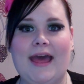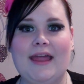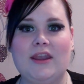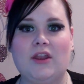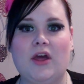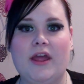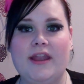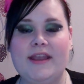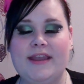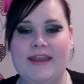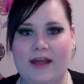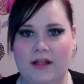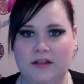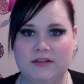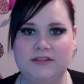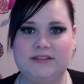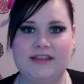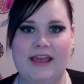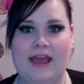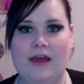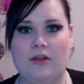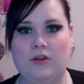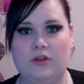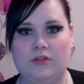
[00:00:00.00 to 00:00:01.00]
and I knelt
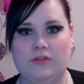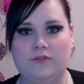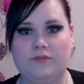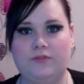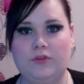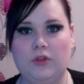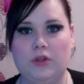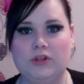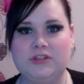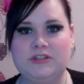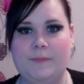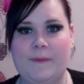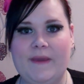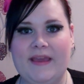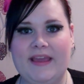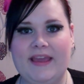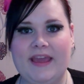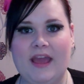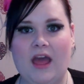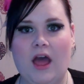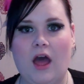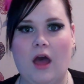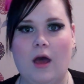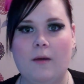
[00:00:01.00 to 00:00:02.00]
down on the floor to
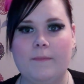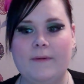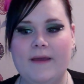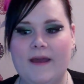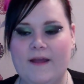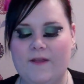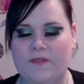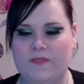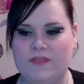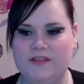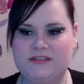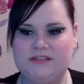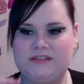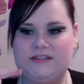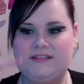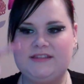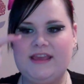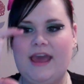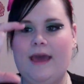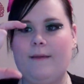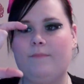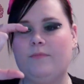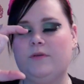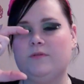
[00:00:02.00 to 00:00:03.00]
pick it up and the
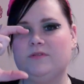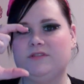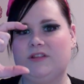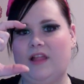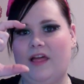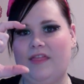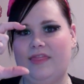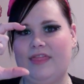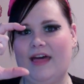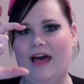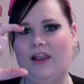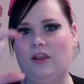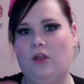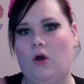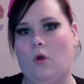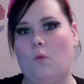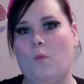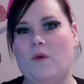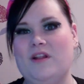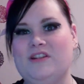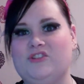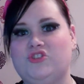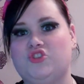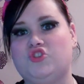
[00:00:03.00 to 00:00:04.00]
stem that was like that
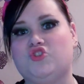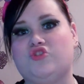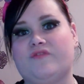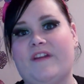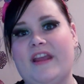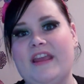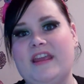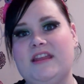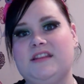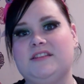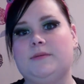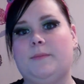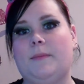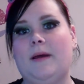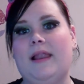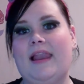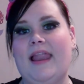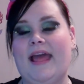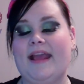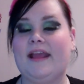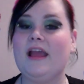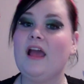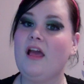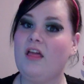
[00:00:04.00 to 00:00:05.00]
long went straight into my
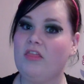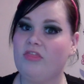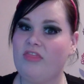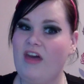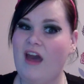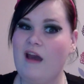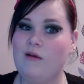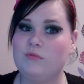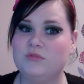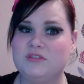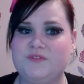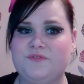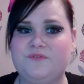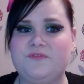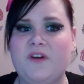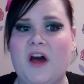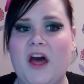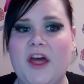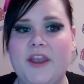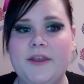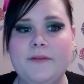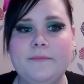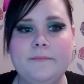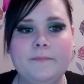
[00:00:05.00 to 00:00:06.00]
leg. That was
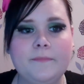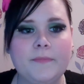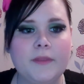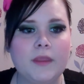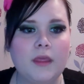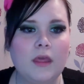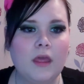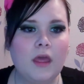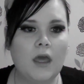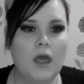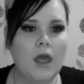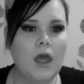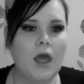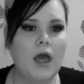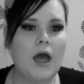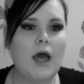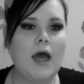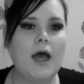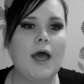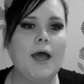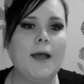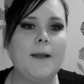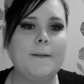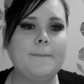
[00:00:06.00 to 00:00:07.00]
fun.
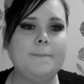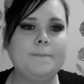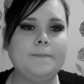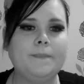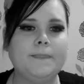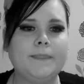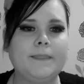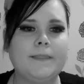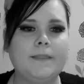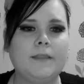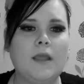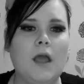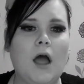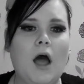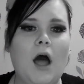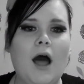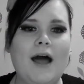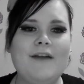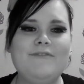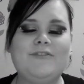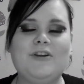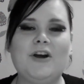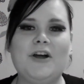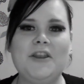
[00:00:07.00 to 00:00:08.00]
Um,
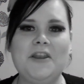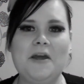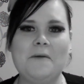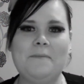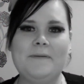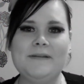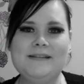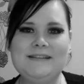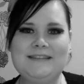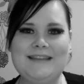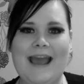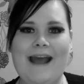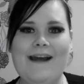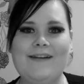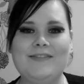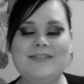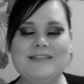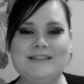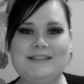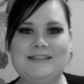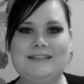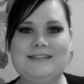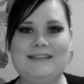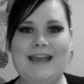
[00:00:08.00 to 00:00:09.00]
I've gone up and
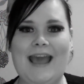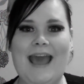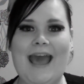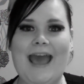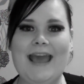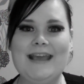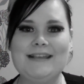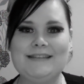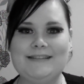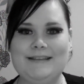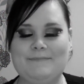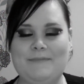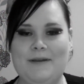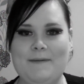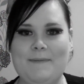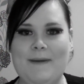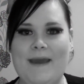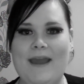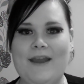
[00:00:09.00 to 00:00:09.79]
down the stairs in my